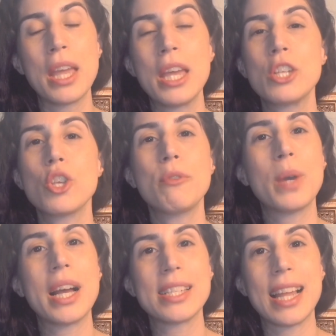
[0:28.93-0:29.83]
So if you
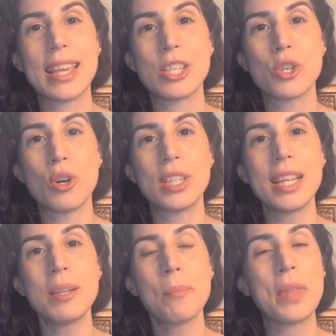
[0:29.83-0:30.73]
guys like this
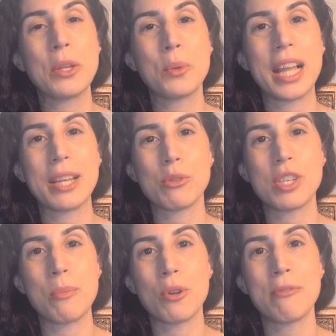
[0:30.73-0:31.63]
content and you would like to see
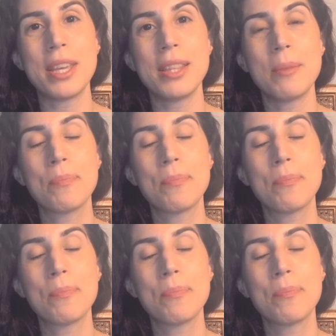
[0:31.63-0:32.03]
more of it,